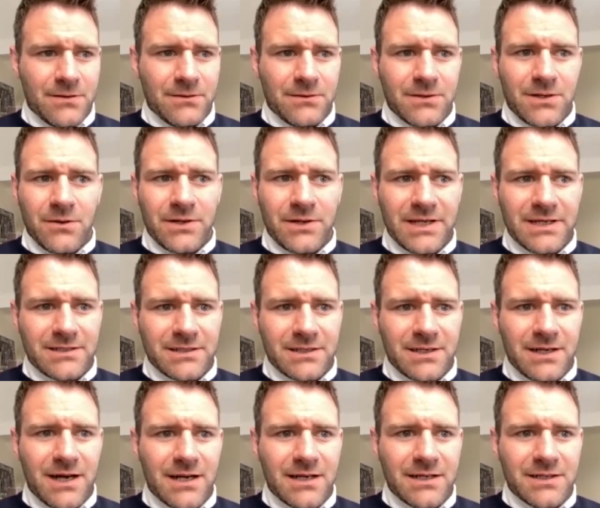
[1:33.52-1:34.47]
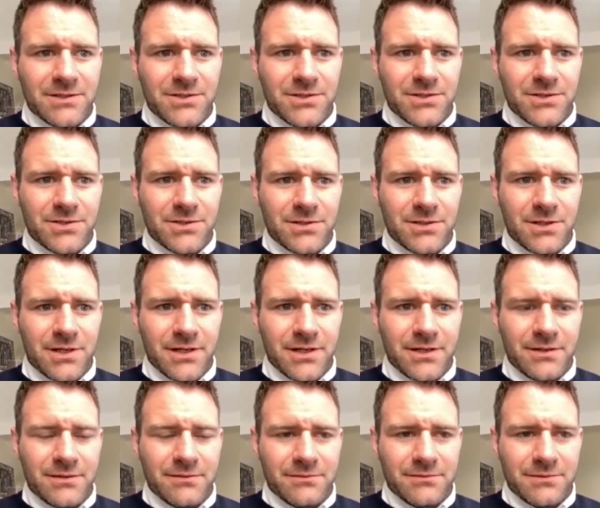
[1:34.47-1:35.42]
going into college,
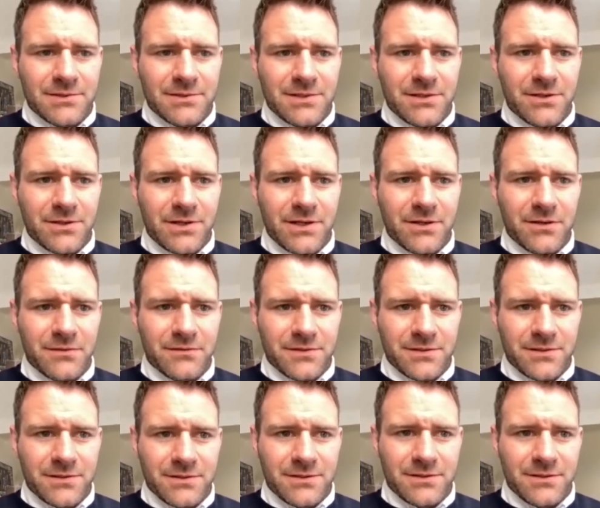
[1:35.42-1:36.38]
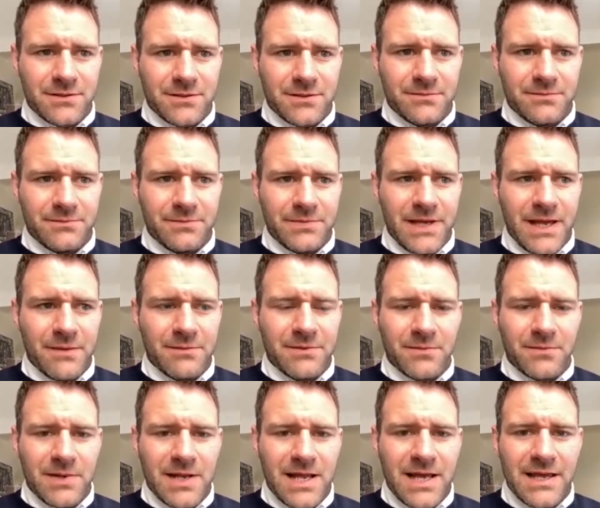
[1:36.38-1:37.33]
I was lucky enough to be able
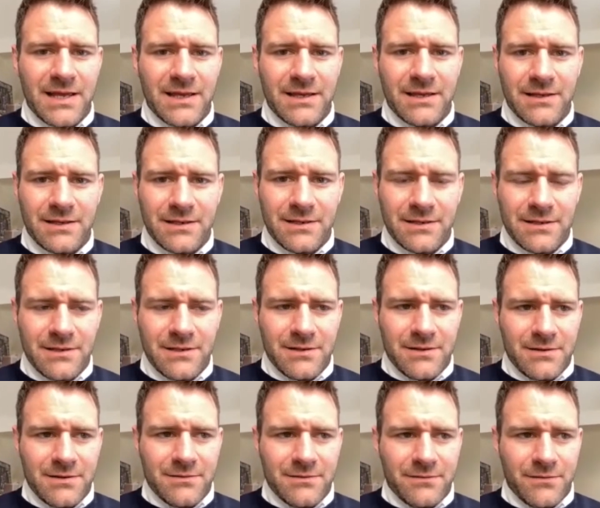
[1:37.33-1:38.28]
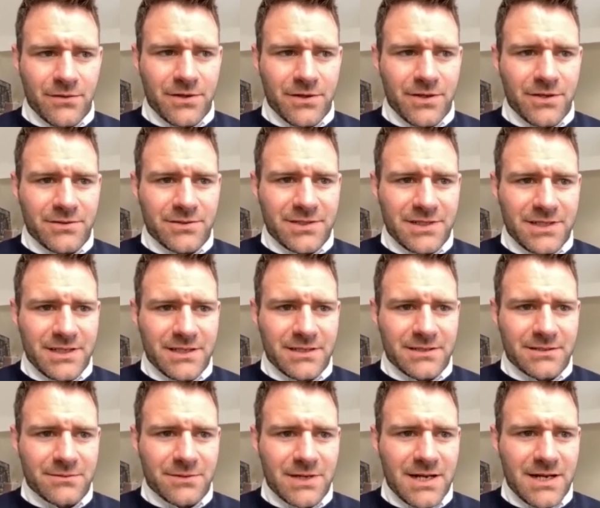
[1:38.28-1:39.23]
to play for UCD
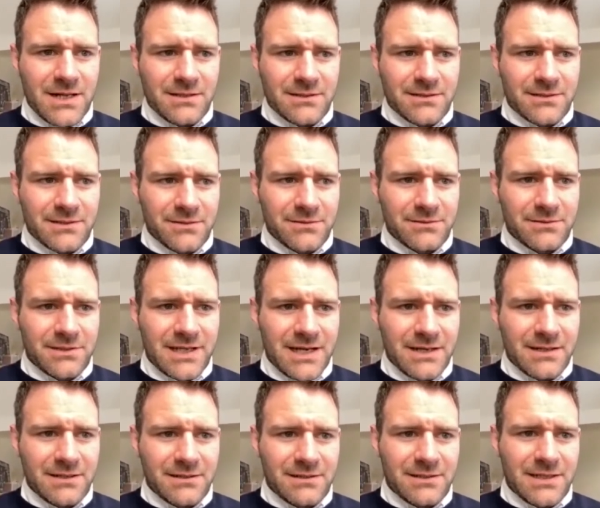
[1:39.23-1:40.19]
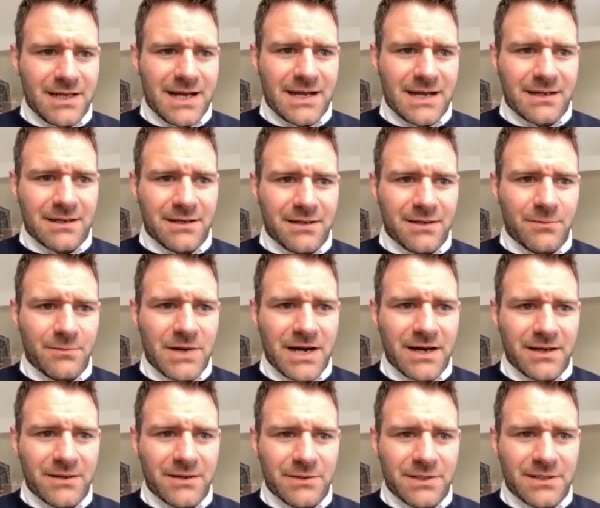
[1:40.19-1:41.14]
as well. So that kind of
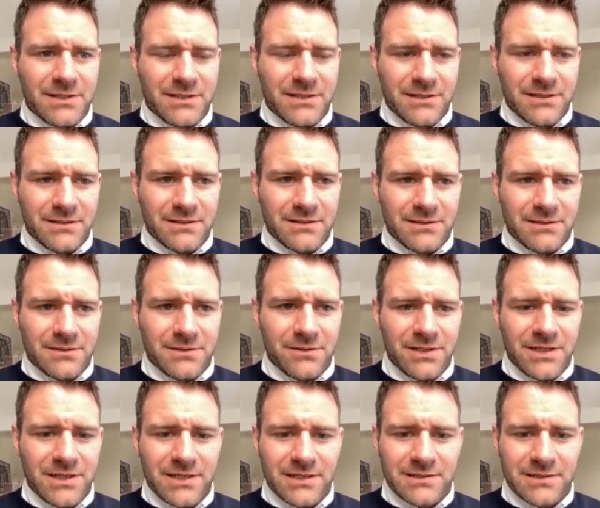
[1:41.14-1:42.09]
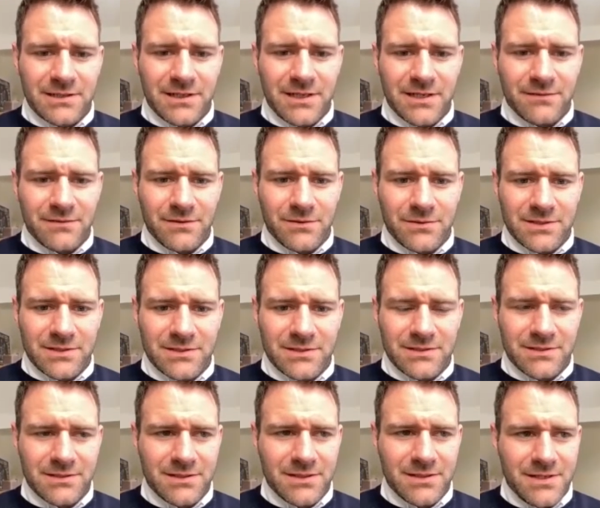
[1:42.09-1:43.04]
married with the studying side of it
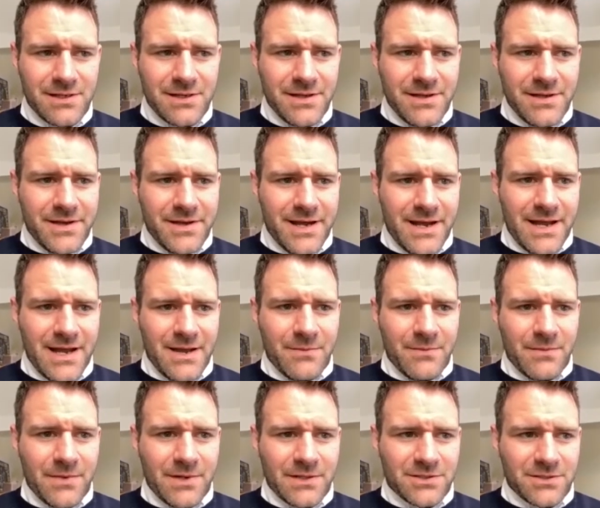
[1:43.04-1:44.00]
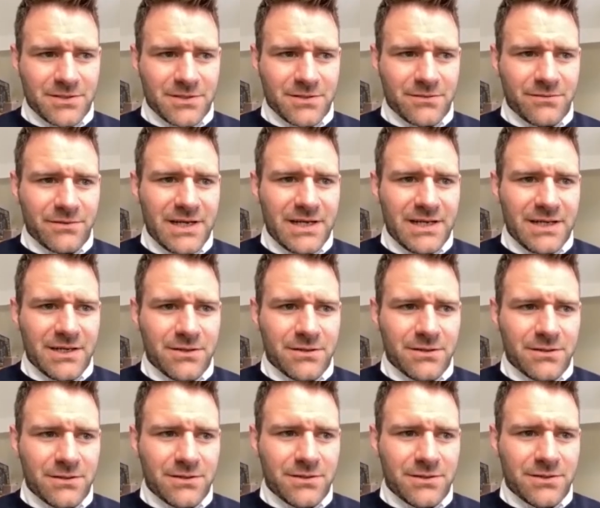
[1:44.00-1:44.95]
was just a really
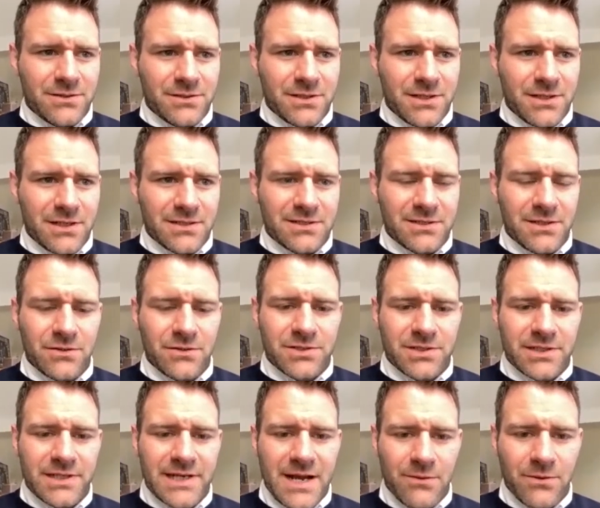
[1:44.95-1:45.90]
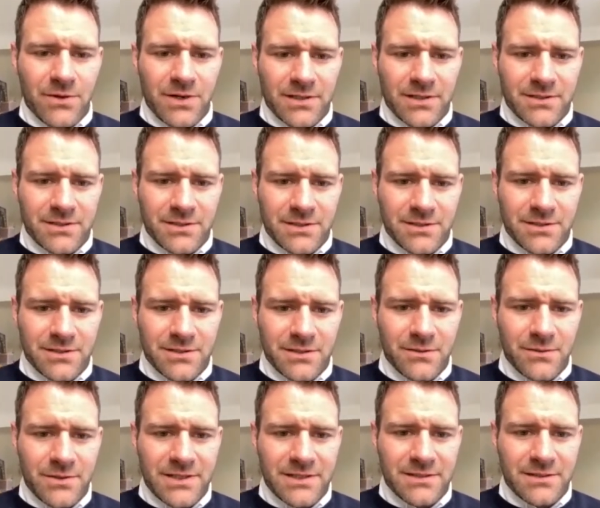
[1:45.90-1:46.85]
good kind of social network to
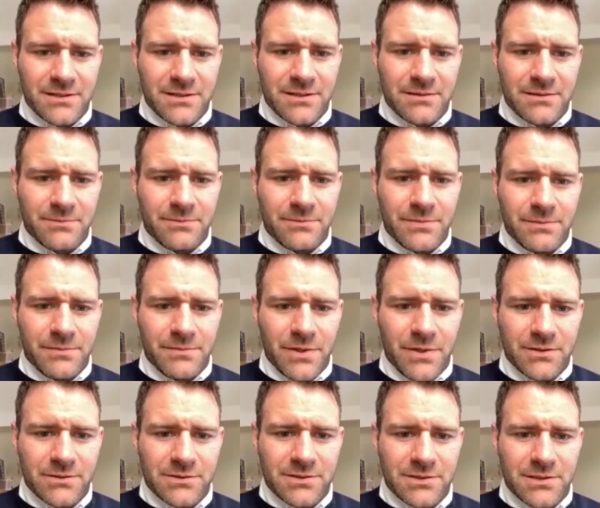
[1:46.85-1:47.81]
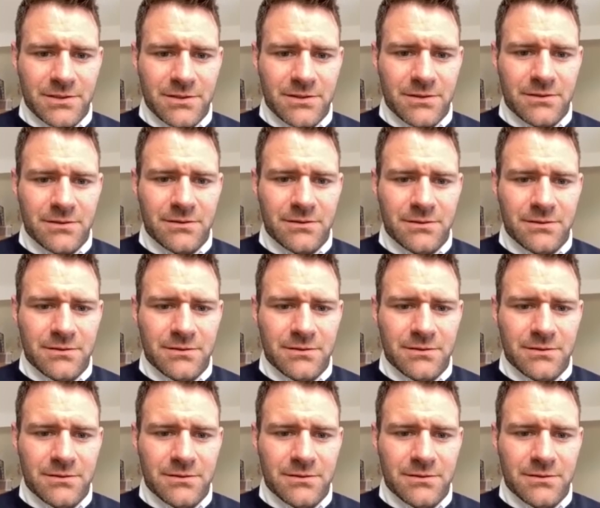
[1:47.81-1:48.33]
go into post school.